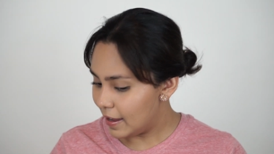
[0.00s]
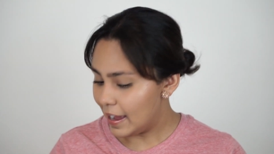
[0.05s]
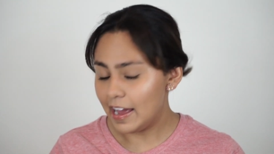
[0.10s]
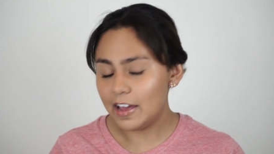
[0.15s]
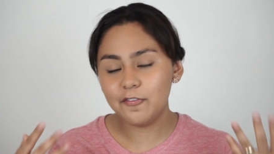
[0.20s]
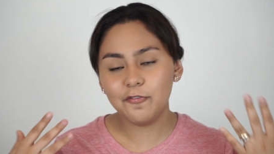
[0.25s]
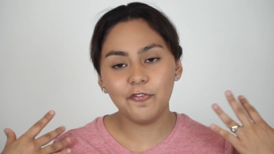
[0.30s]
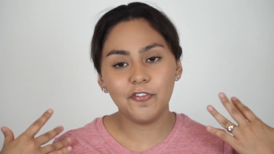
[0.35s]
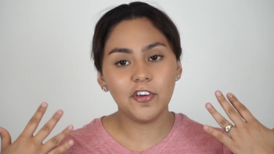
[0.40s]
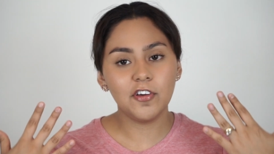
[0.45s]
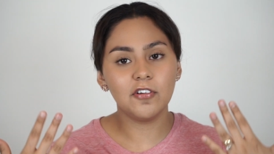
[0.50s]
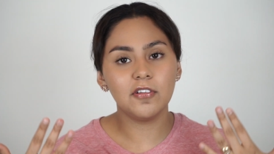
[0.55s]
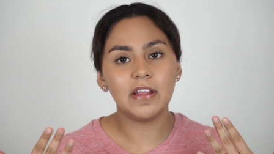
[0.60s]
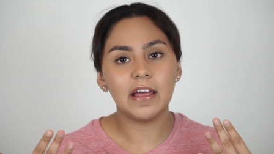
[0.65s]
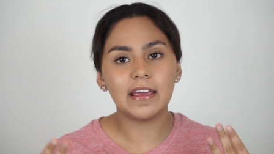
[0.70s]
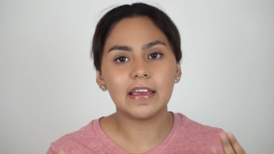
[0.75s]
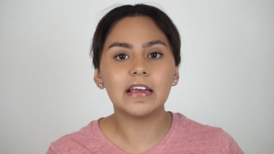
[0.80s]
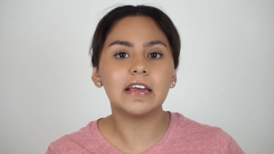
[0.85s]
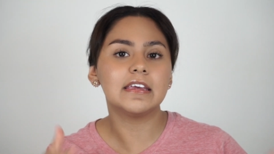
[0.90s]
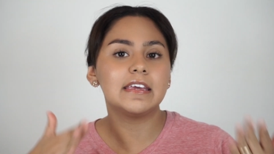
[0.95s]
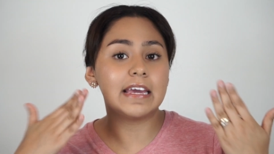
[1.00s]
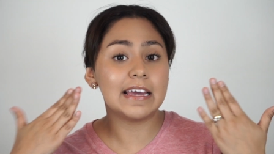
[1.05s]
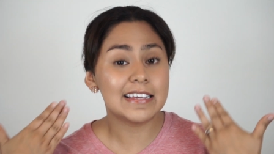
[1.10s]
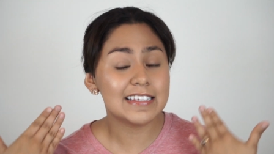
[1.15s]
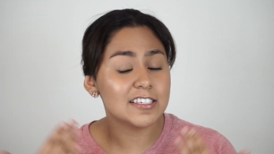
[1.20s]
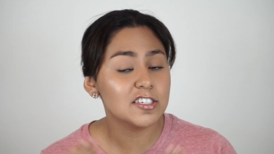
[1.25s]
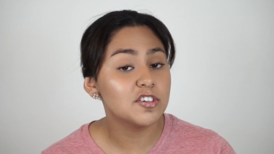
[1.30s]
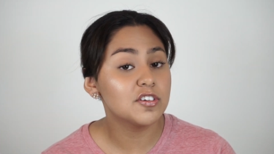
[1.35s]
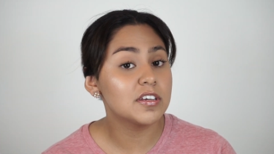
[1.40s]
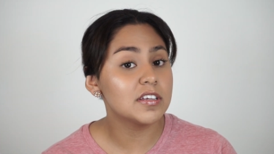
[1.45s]
I feel like,
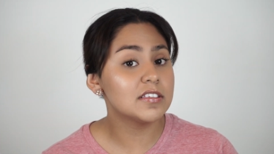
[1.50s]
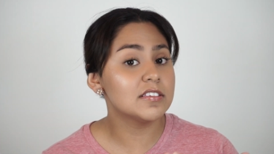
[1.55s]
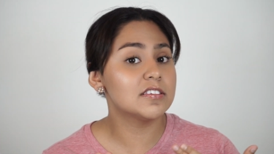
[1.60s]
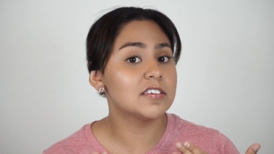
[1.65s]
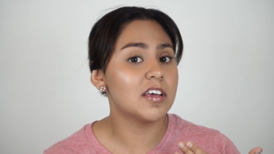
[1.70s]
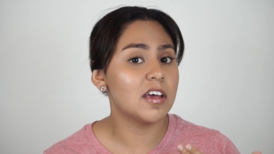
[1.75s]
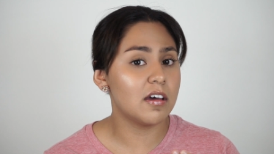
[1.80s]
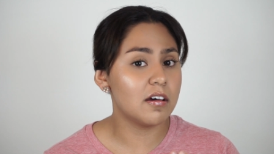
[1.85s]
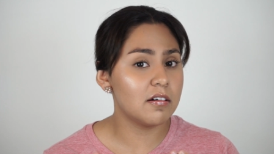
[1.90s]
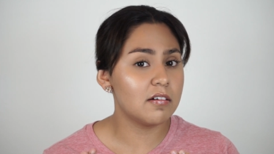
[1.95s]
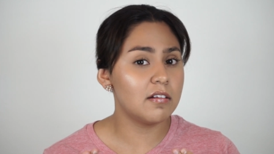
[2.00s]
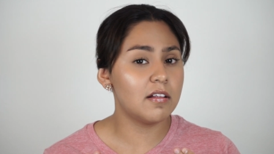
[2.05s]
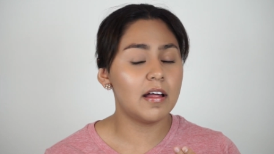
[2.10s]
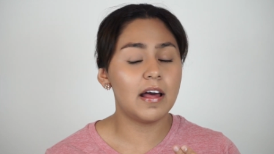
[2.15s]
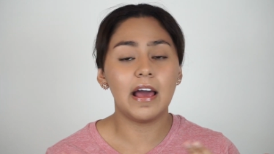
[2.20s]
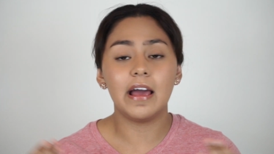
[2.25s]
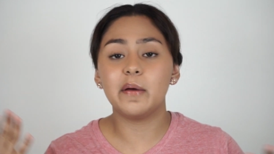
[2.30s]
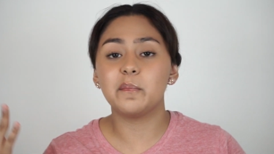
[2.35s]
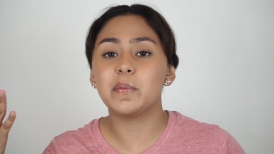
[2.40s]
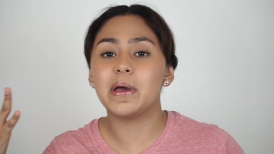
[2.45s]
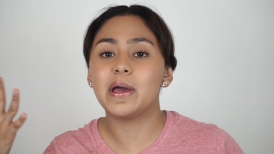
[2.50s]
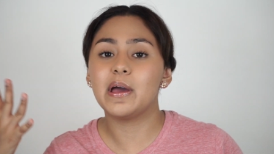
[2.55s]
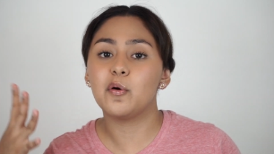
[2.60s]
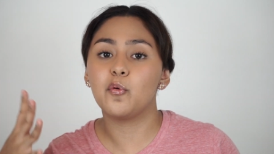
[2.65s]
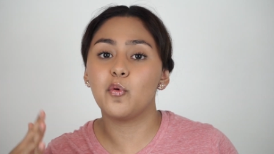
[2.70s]
yes, you can tell I'm